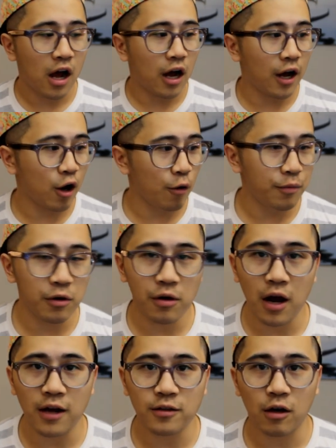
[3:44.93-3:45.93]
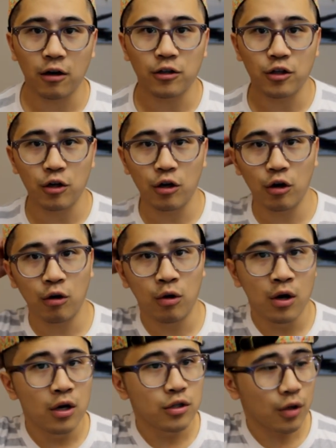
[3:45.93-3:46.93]
I hope you guys are too,
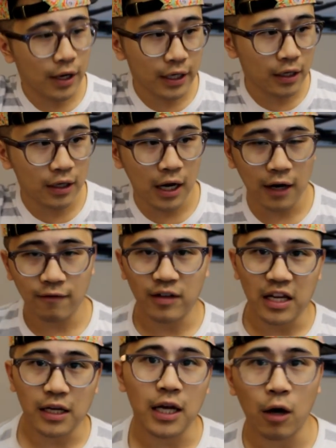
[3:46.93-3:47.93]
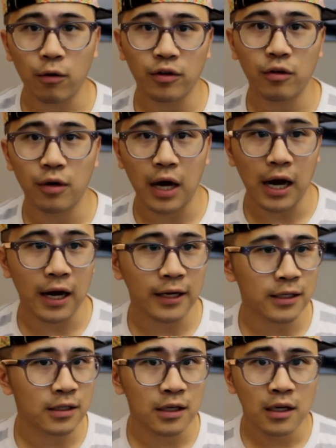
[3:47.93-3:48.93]
so I can kind of geek out with you
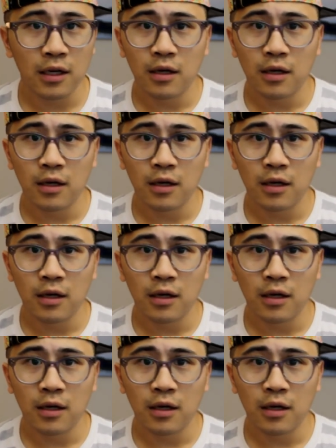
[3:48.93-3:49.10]
guys.